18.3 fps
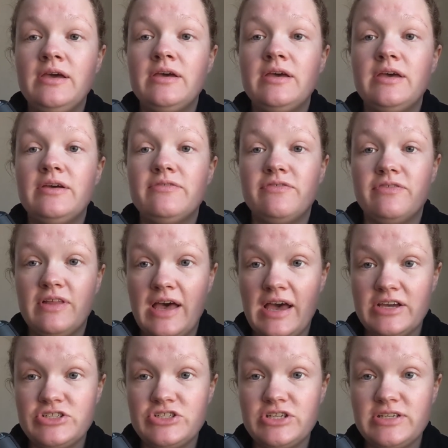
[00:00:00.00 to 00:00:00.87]
it
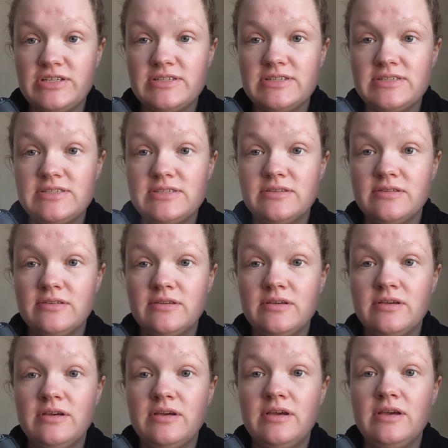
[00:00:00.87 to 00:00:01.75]
flashes,
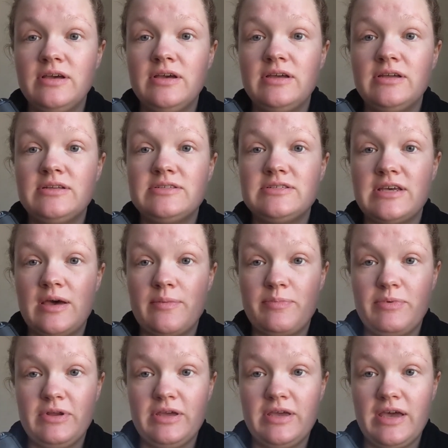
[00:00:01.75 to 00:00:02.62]
tap
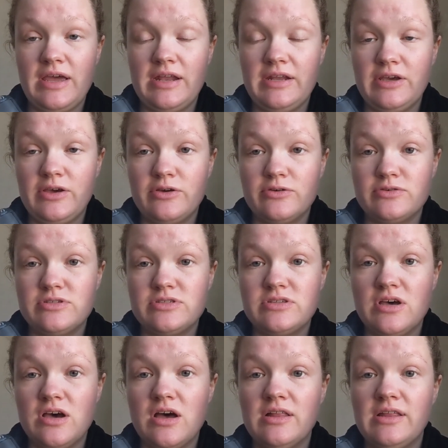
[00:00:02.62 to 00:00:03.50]
it again, it goes
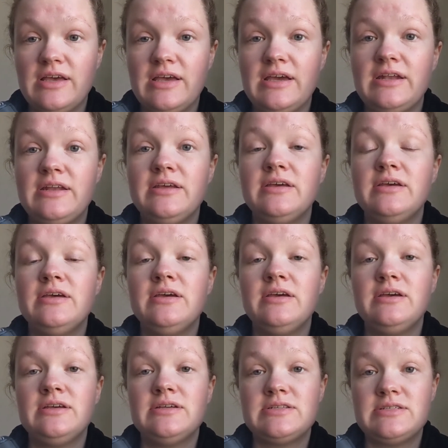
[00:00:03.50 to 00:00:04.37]
solid,
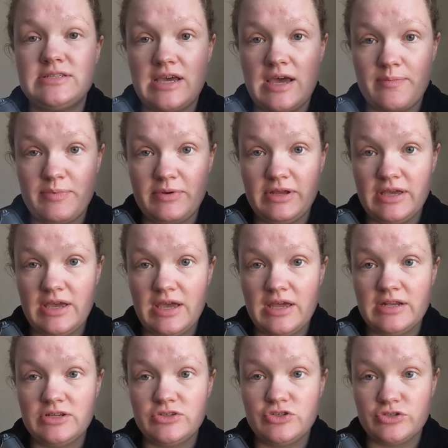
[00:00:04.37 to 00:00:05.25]
tap it
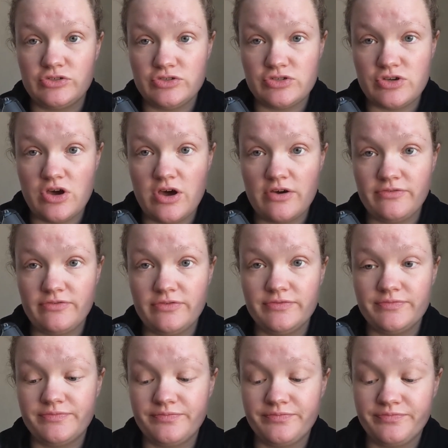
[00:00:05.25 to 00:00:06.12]
again, it turns off.
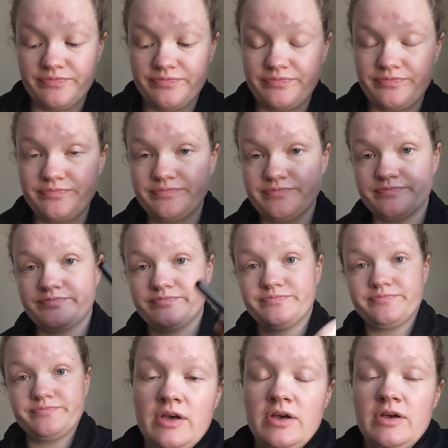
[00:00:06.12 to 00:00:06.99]

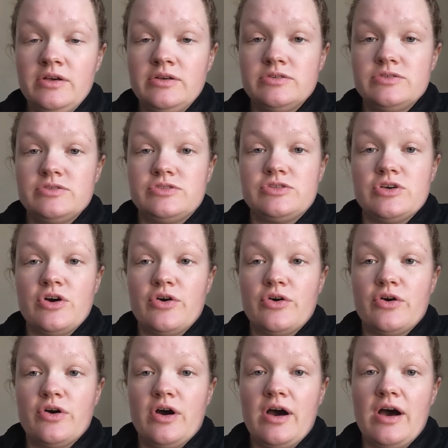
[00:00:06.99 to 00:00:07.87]

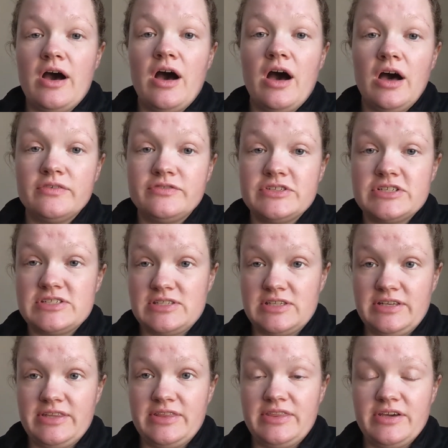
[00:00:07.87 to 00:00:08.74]
So
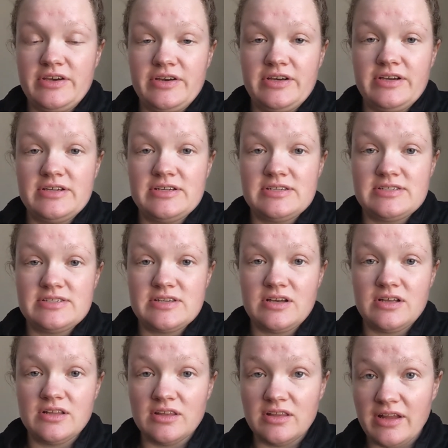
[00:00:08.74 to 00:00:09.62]
obviously there is
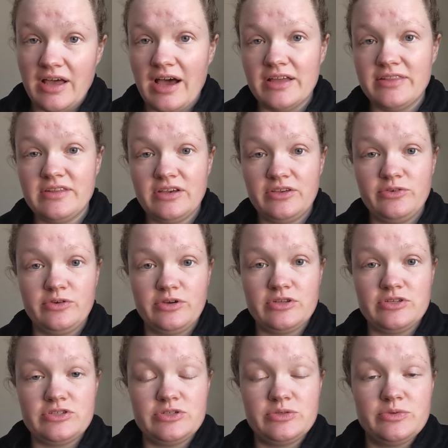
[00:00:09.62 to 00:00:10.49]
a lot that you
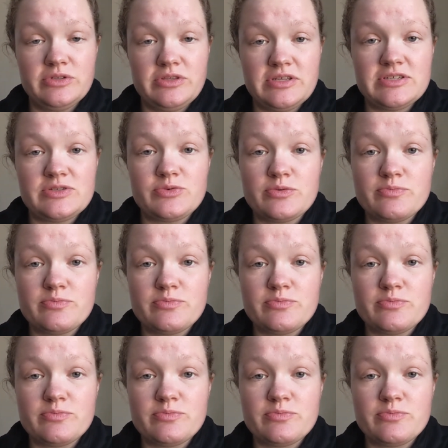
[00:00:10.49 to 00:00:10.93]
can do with this